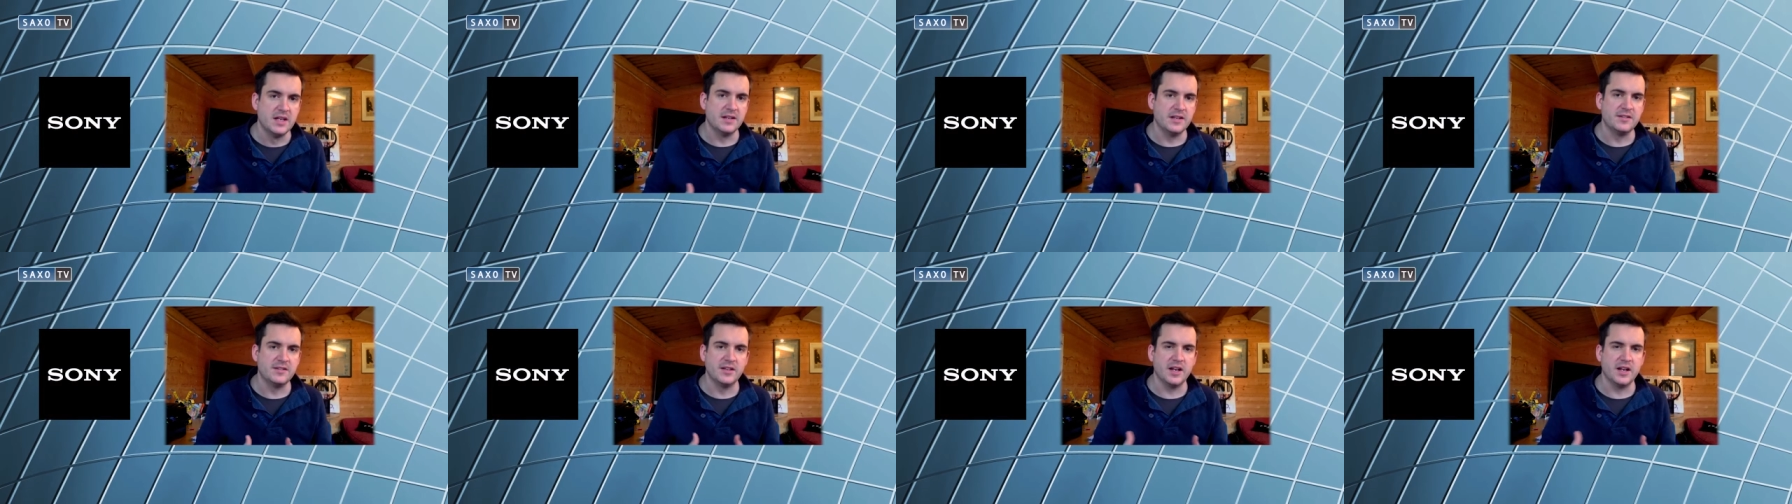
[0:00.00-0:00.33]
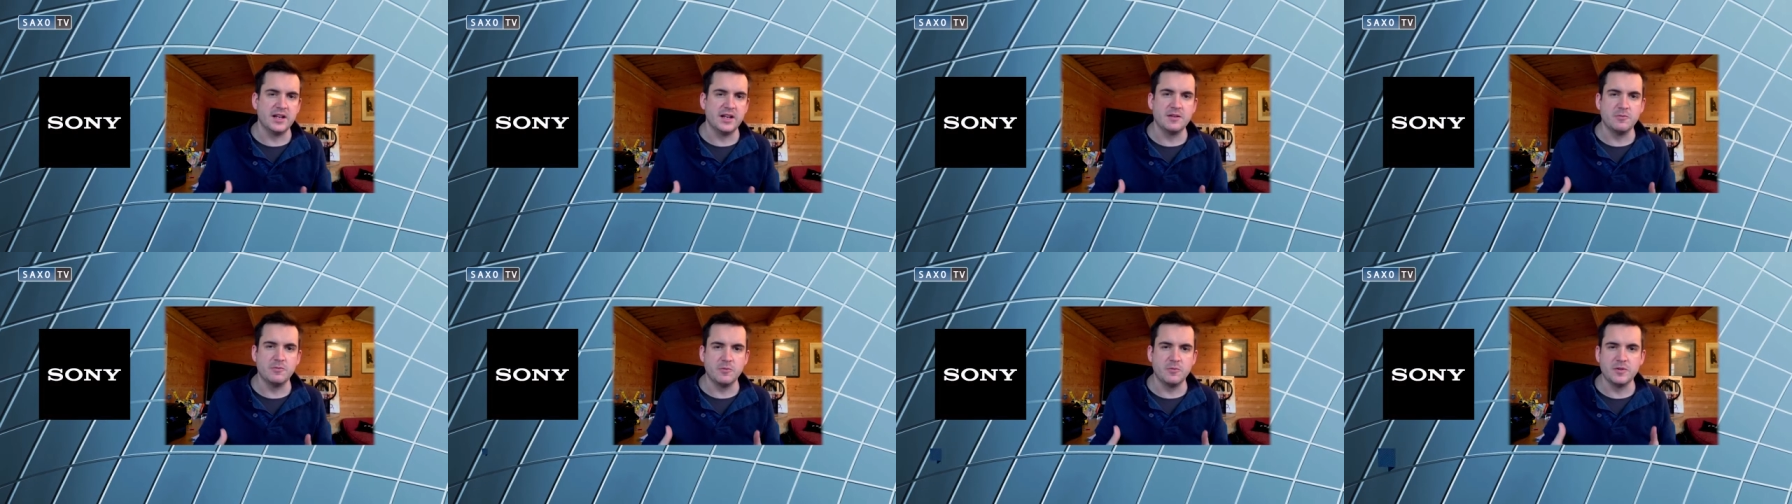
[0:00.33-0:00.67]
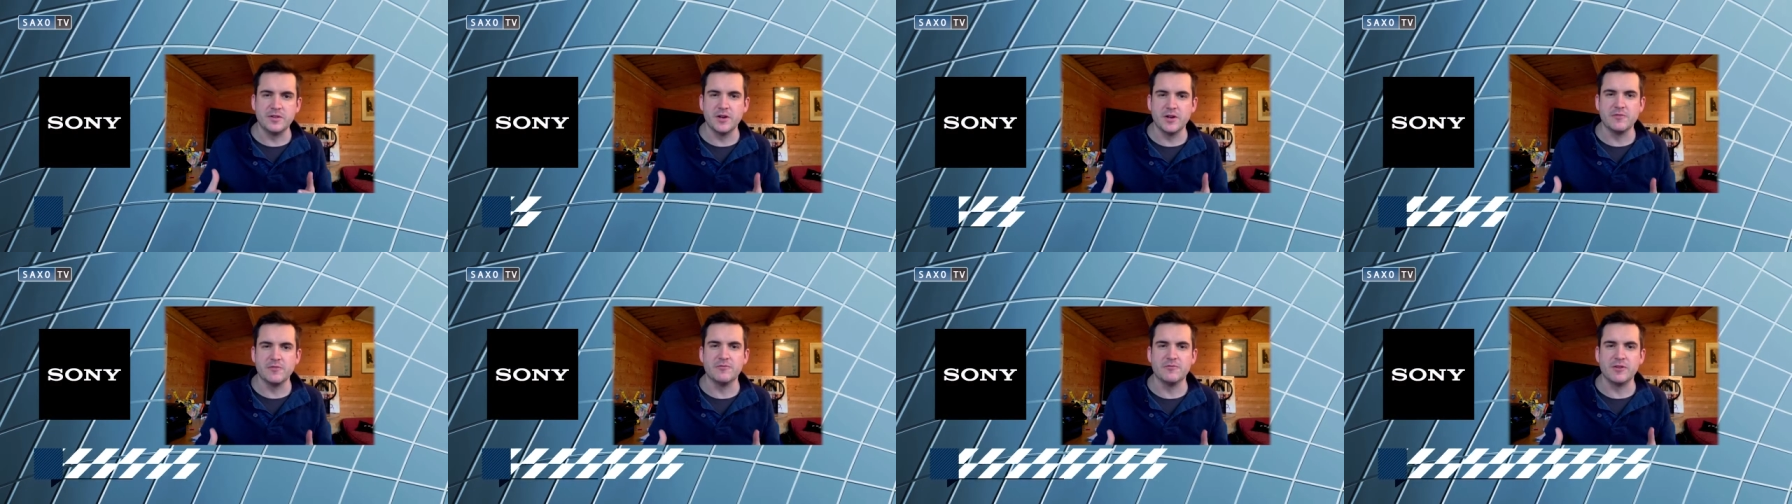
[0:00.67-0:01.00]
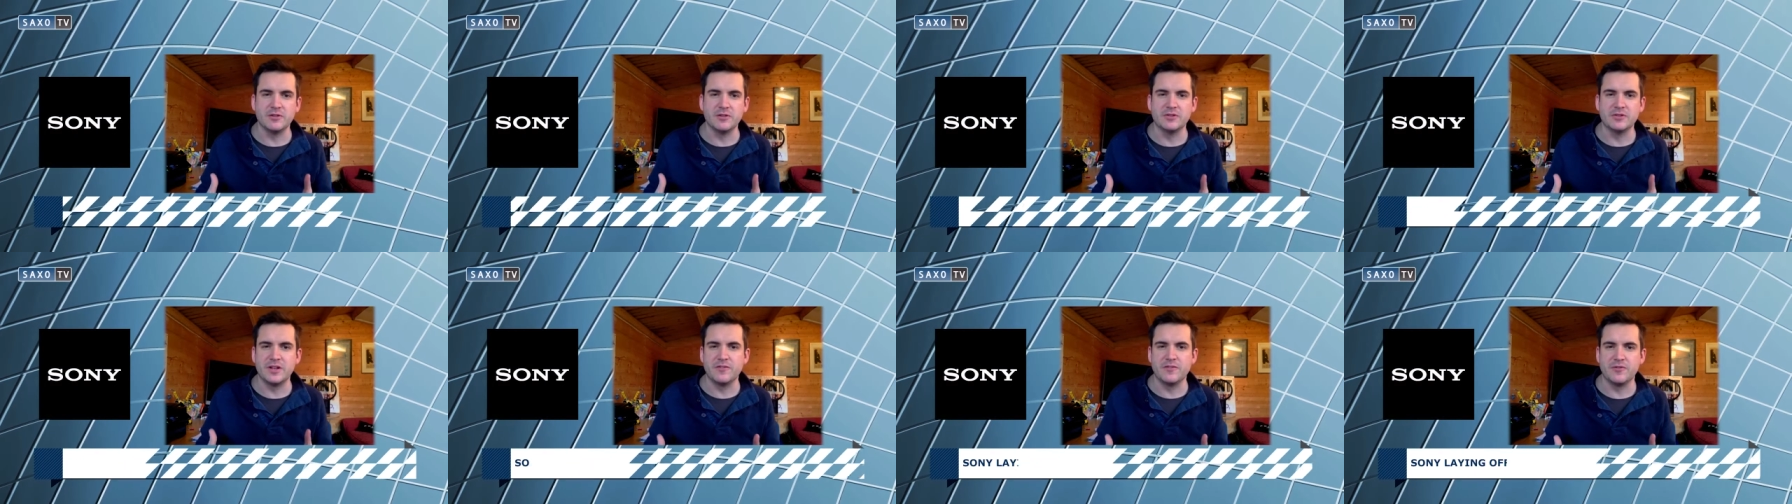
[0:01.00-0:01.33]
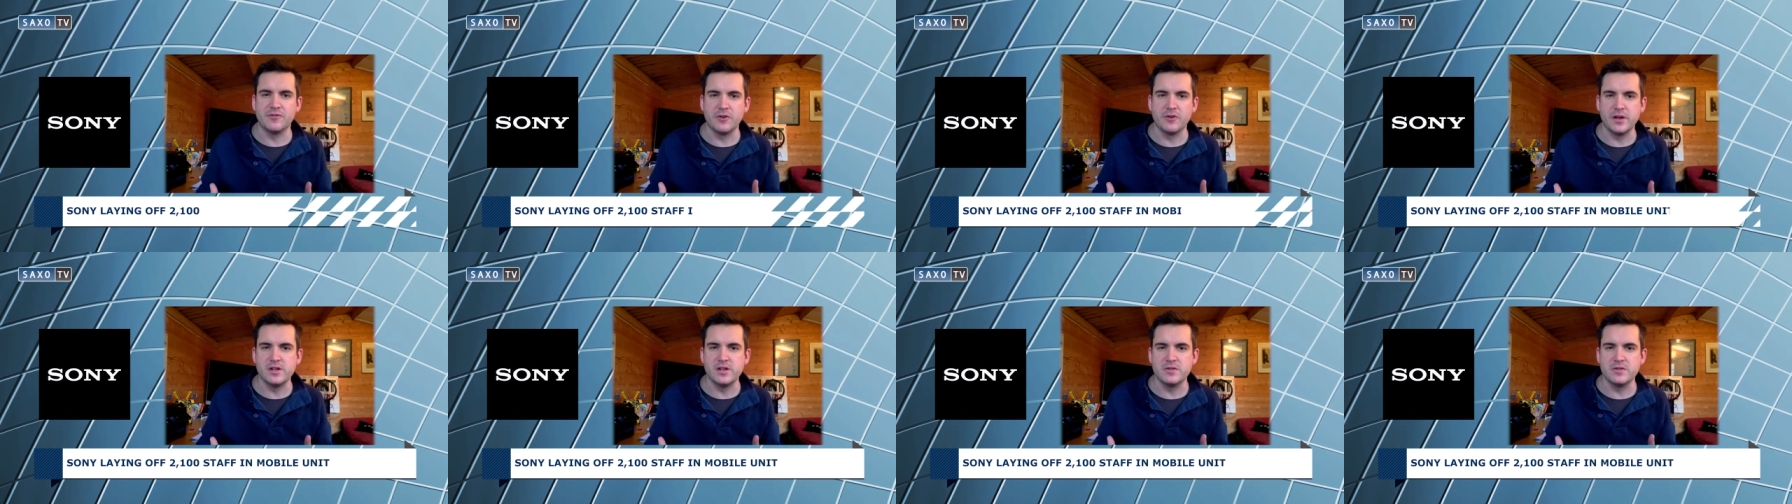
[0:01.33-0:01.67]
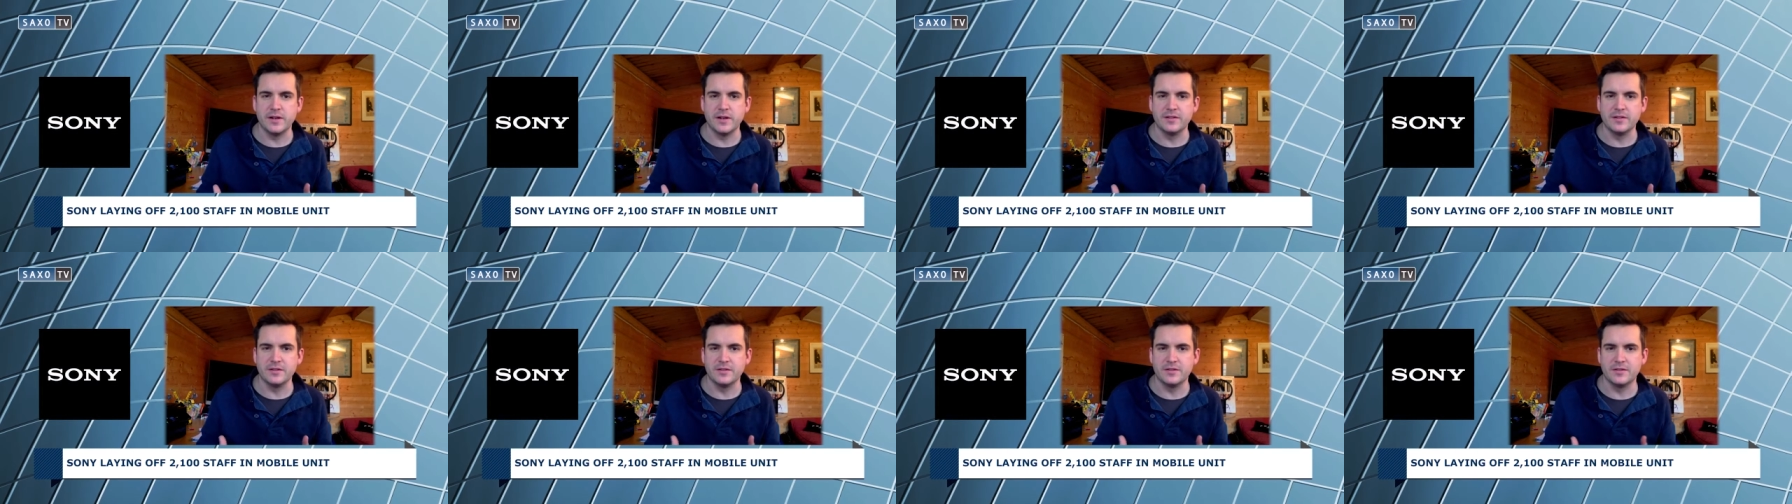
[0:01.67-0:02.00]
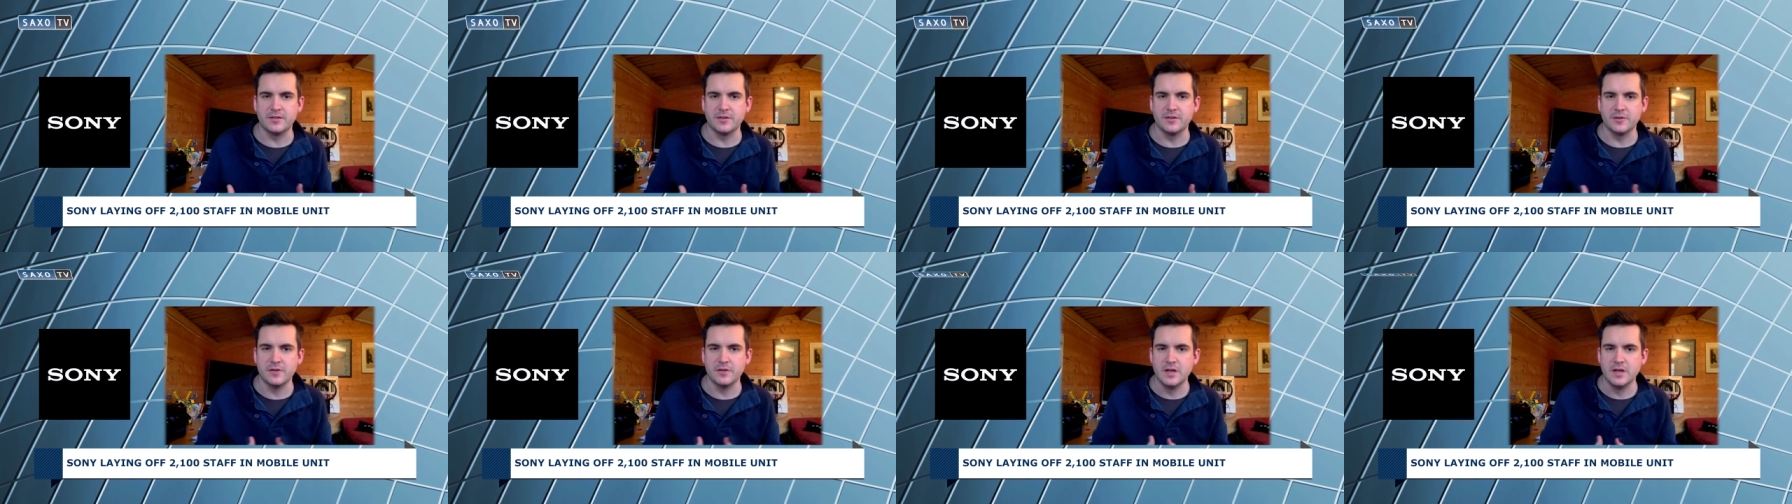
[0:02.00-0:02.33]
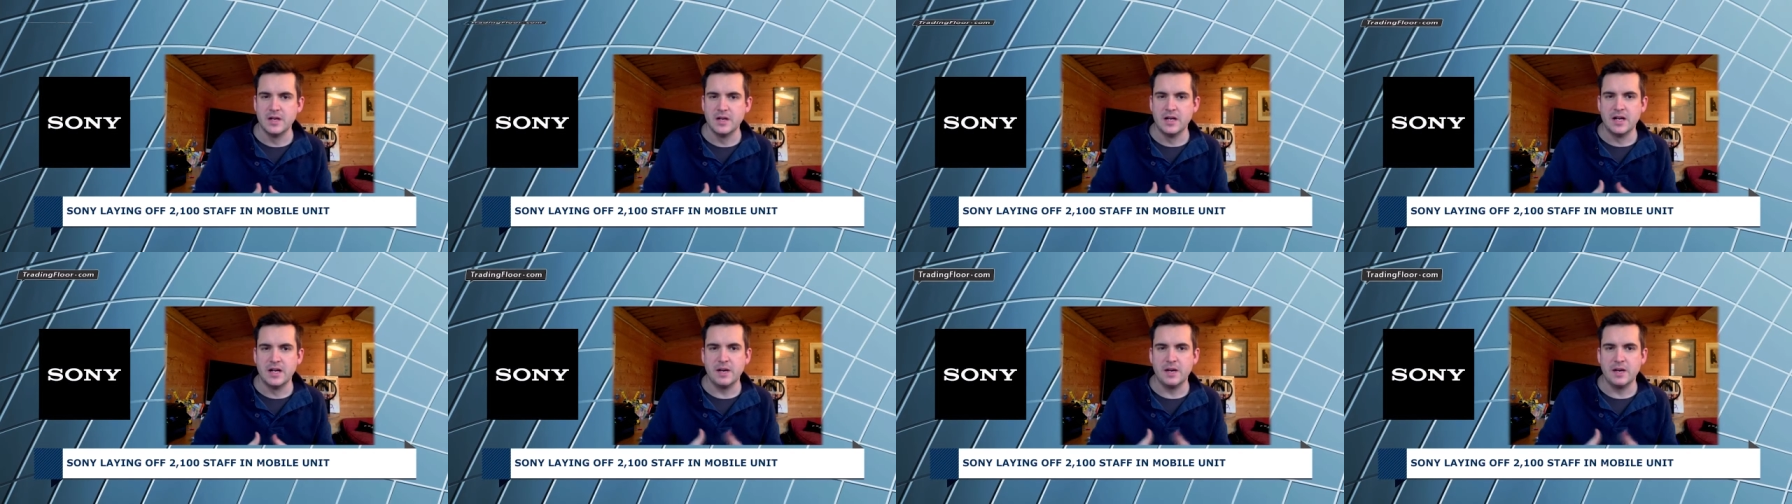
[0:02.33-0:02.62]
and certainly with no real differentiators to